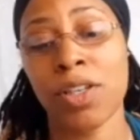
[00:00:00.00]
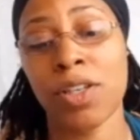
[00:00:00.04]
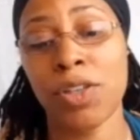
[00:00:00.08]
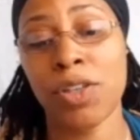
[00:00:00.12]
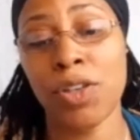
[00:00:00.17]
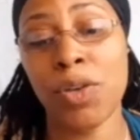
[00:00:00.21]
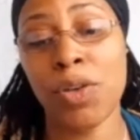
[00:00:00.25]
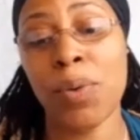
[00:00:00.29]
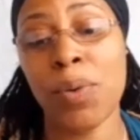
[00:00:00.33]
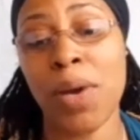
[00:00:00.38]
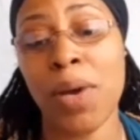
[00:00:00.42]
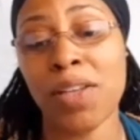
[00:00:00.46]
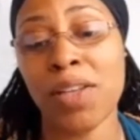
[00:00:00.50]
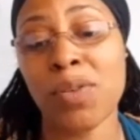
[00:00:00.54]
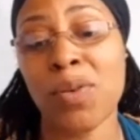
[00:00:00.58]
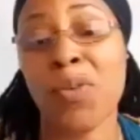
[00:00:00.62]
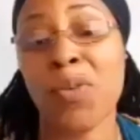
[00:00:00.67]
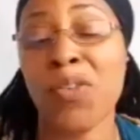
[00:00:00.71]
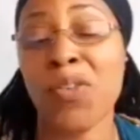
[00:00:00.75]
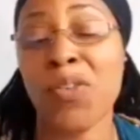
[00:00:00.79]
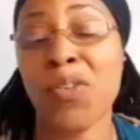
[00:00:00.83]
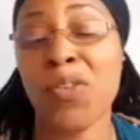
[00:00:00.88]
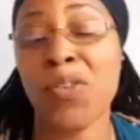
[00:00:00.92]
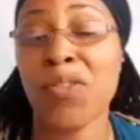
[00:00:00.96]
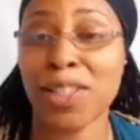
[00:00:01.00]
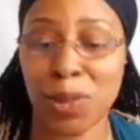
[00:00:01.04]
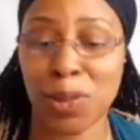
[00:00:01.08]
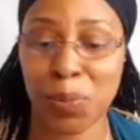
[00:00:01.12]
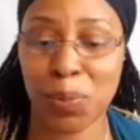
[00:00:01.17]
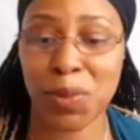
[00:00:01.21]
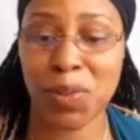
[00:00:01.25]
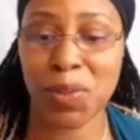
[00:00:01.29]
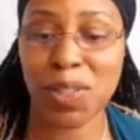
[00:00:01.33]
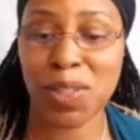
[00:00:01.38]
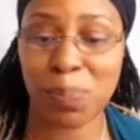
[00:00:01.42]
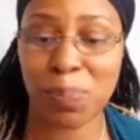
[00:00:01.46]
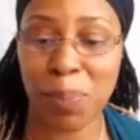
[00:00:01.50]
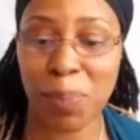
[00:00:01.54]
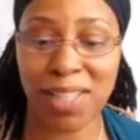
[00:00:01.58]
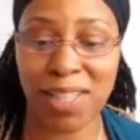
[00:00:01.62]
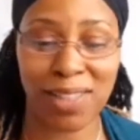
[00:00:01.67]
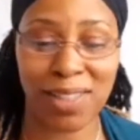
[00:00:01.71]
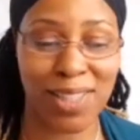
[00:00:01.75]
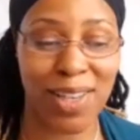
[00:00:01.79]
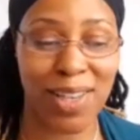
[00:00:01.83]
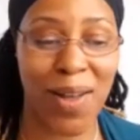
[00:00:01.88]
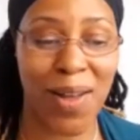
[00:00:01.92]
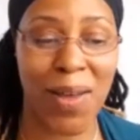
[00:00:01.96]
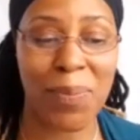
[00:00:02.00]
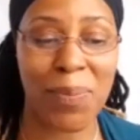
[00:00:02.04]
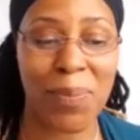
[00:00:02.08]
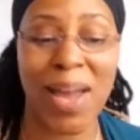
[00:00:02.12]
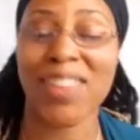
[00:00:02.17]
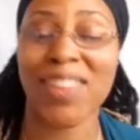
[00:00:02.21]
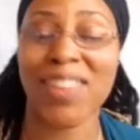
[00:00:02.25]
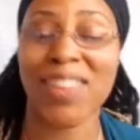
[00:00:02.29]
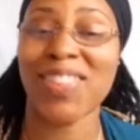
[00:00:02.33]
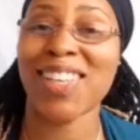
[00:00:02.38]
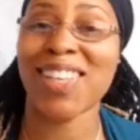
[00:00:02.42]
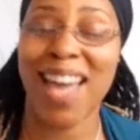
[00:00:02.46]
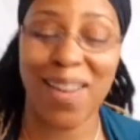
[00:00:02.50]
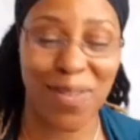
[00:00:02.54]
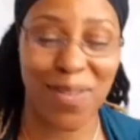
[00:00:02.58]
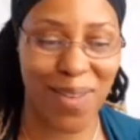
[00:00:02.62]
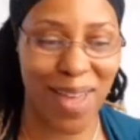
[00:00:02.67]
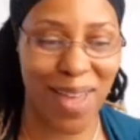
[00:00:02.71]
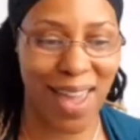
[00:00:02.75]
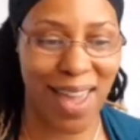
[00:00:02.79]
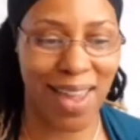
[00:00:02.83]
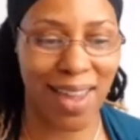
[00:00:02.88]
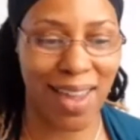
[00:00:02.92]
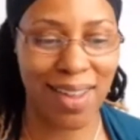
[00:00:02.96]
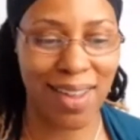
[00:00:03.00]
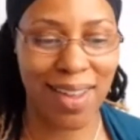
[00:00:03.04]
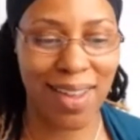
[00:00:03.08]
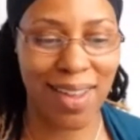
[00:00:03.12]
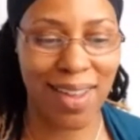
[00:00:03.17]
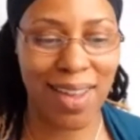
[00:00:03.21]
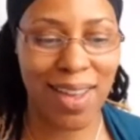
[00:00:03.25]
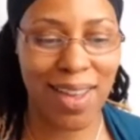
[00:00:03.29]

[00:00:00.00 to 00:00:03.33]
you and your friend would spend time at the cafe,